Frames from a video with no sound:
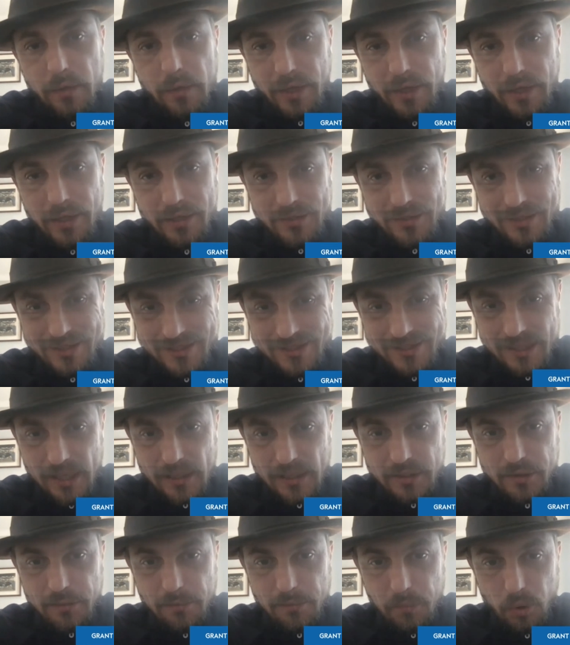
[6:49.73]
that is
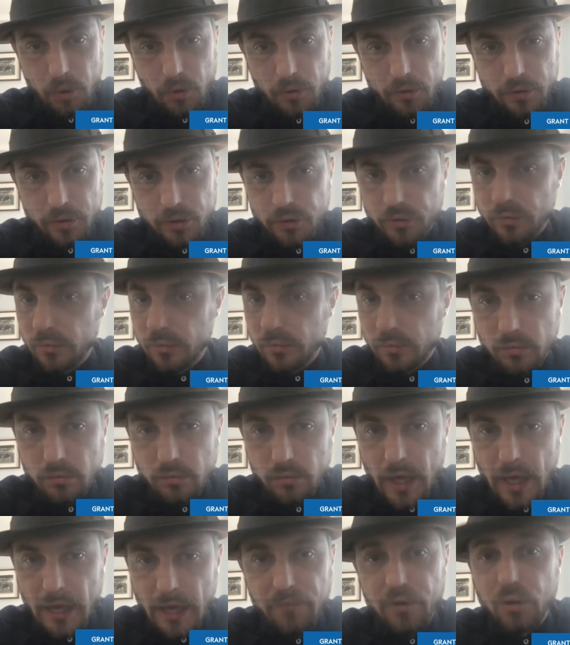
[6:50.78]
accessible to
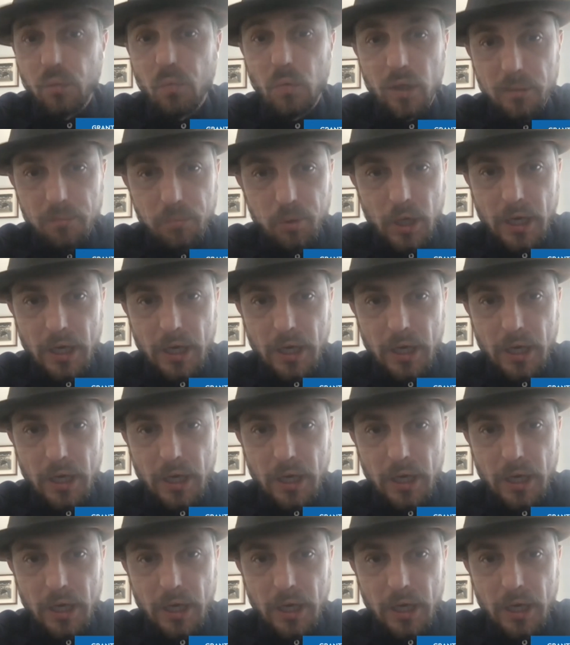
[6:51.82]
everyone